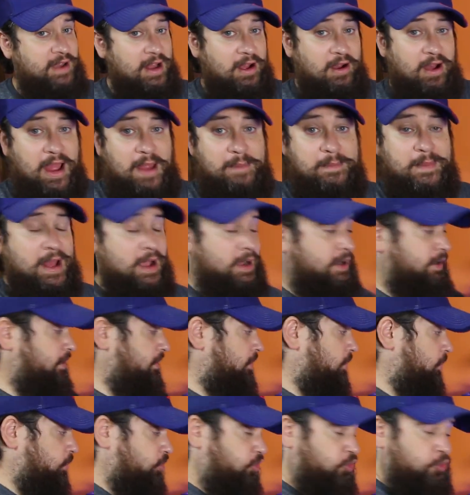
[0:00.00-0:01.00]
Now, I'm not gonna
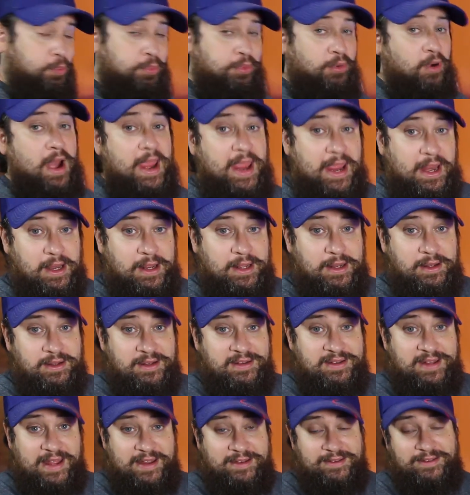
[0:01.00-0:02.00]
go spraying it
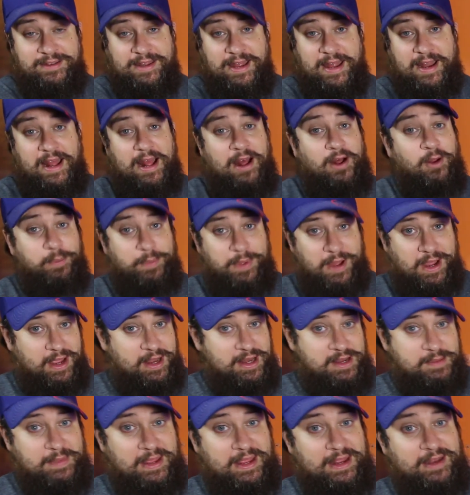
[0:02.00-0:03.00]
to test that out by
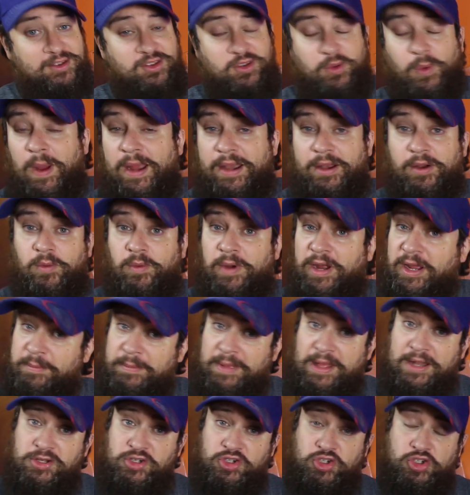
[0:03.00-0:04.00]
any means, so I don't
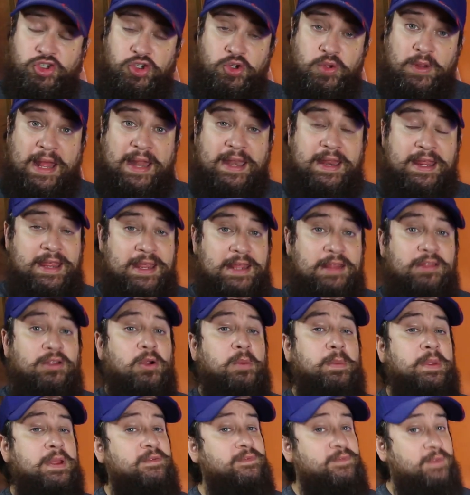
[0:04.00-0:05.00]
recommend you do that
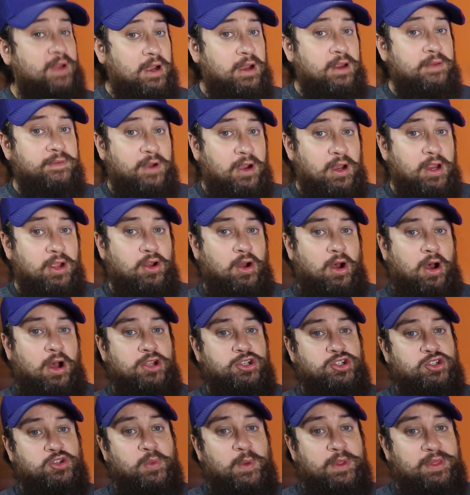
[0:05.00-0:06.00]
either. Be very, very
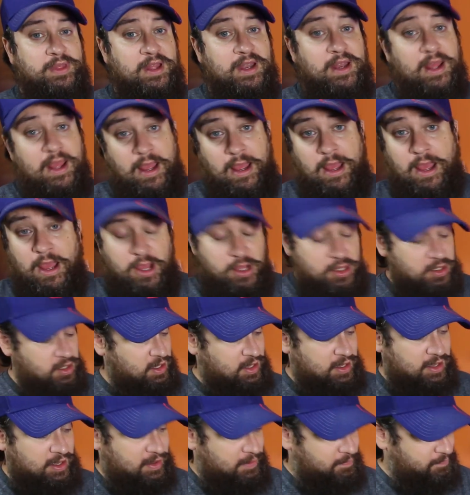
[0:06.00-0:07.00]
cautious with it.
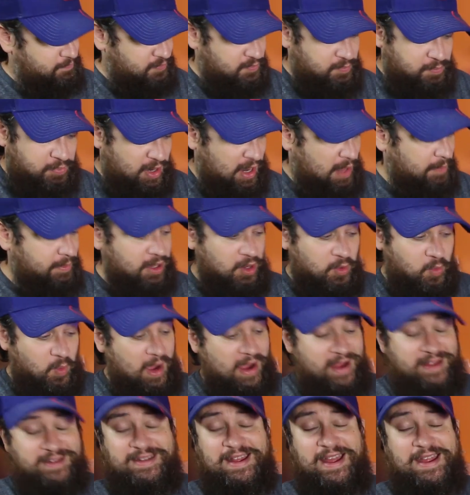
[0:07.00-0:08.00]
Um, probably a
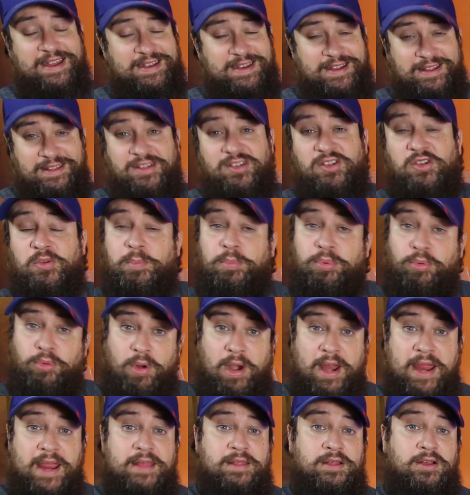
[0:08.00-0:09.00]
wise idea to
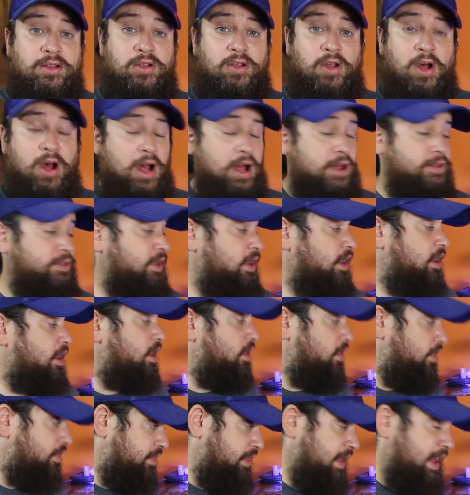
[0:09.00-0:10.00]
spray the cloth
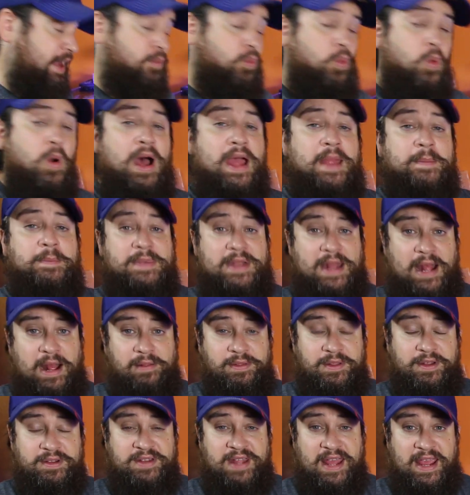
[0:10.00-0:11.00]
then wipe
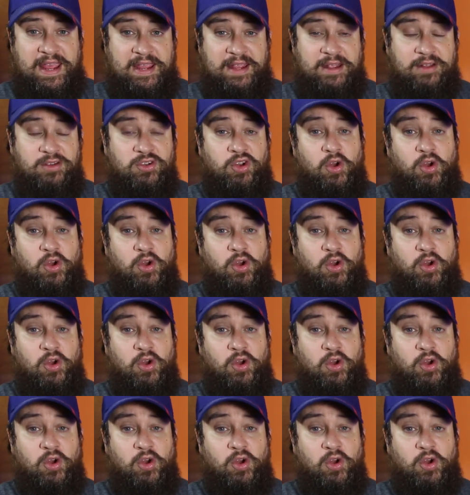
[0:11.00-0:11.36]
down the tank.